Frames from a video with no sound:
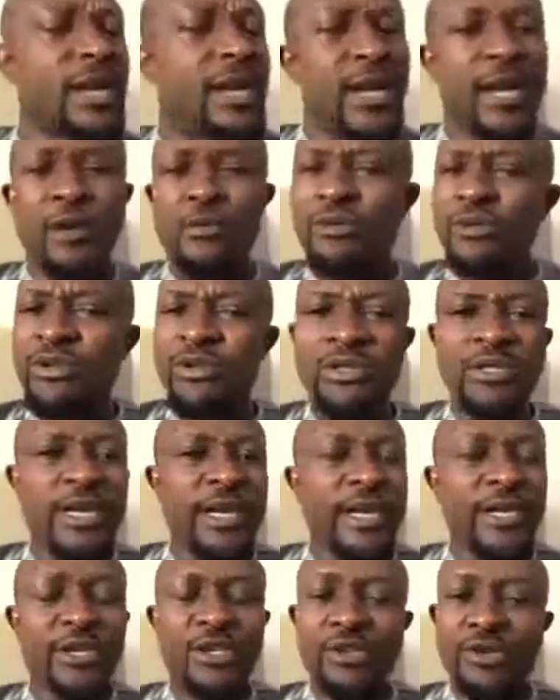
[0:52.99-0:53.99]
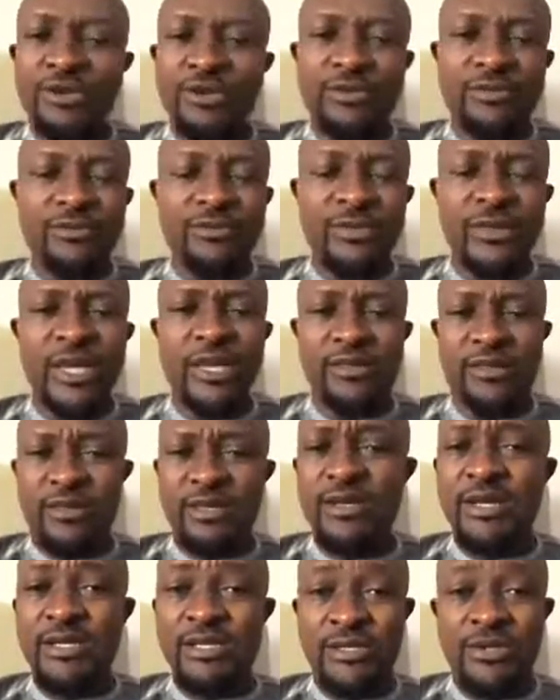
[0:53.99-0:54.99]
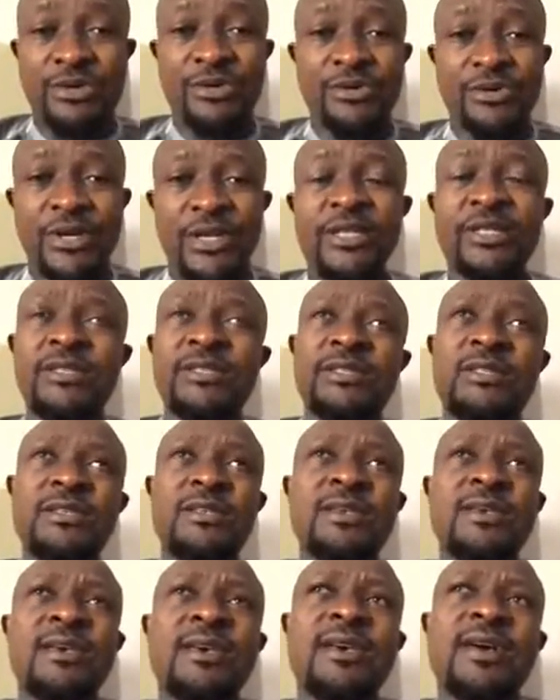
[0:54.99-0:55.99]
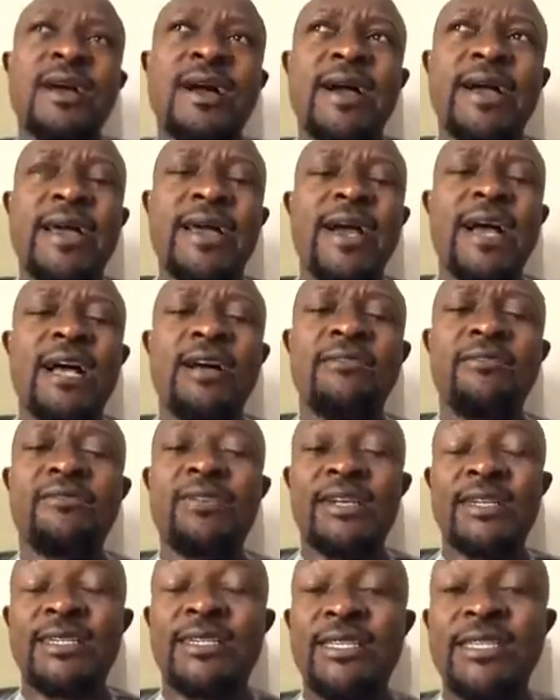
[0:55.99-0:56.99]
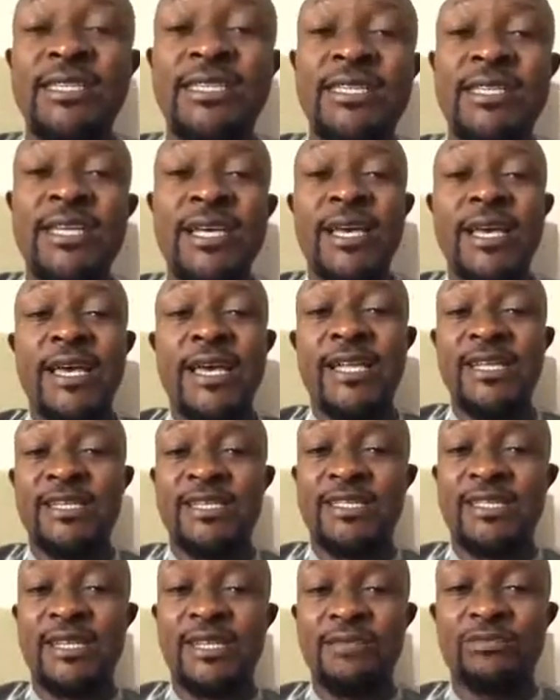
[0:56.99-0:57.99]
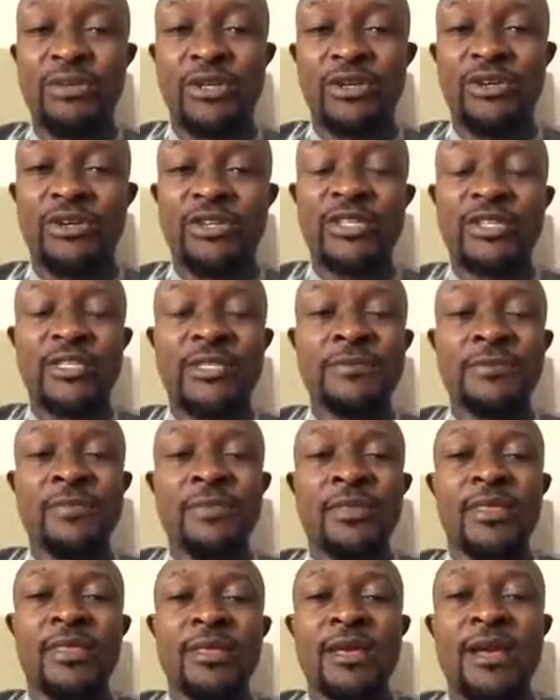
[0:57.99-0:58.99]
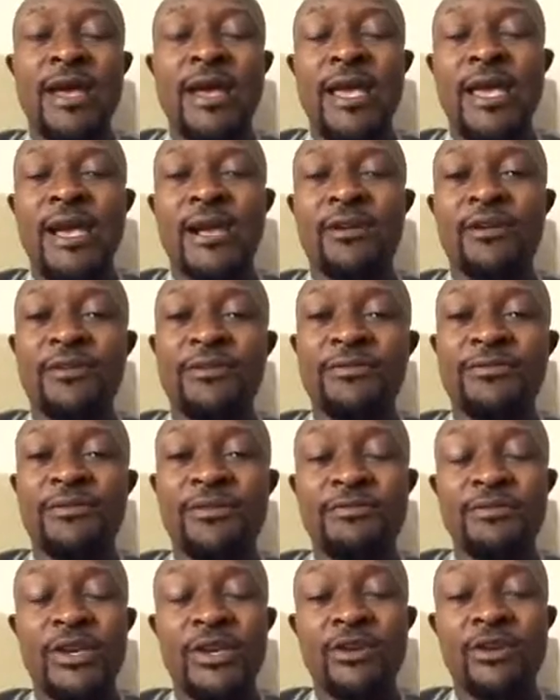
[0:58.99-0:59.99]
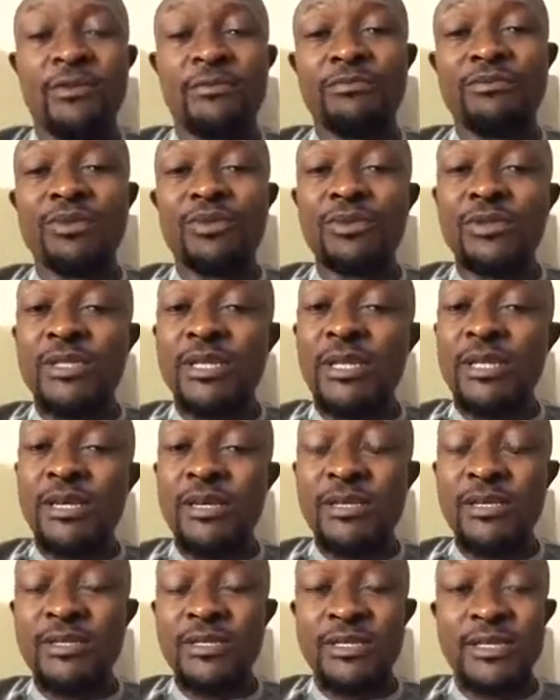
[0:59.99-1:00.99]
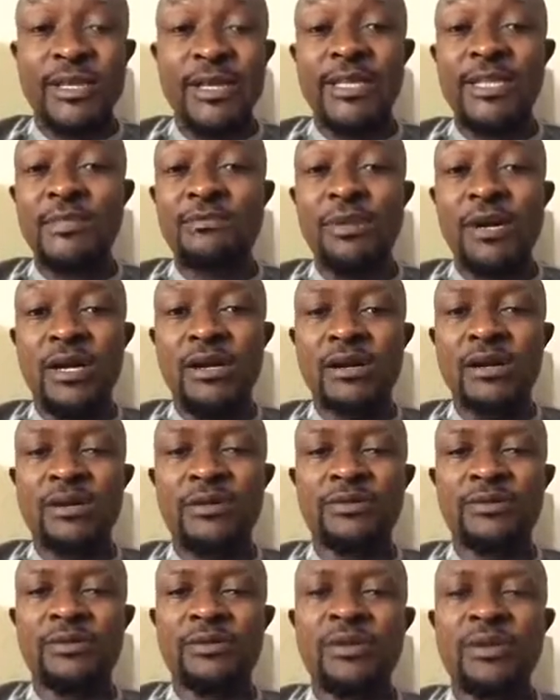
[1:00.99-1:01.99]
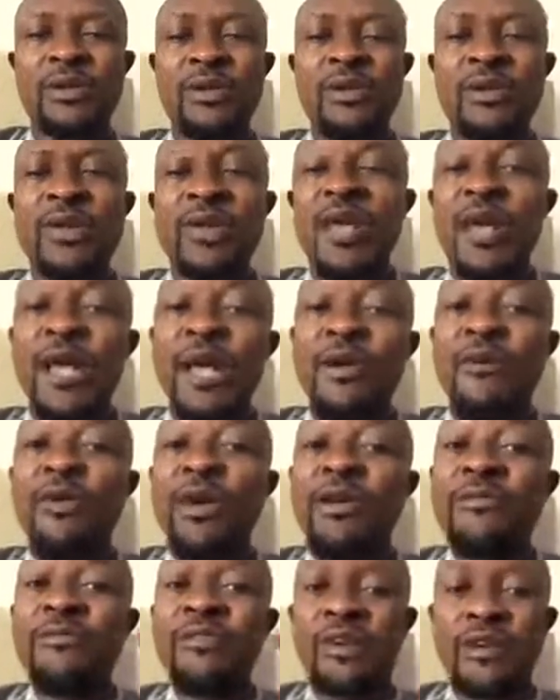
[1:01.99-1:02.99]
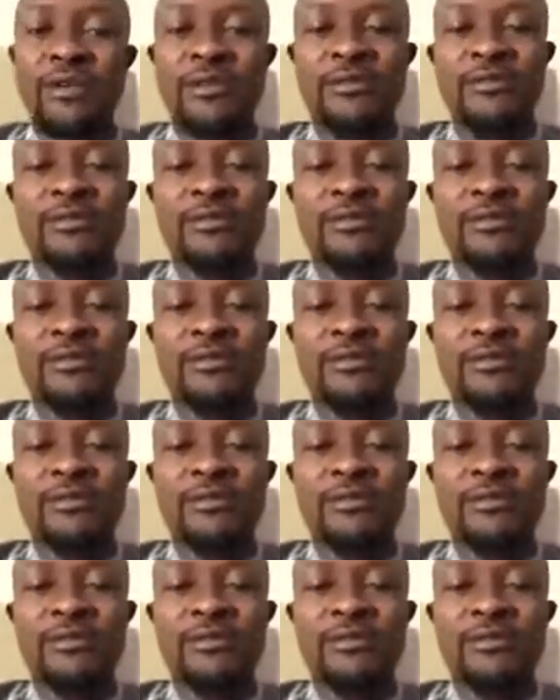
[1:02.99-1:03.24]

I will not argue. I think that's correct. I have an easier head start because I come from a computer science background. However,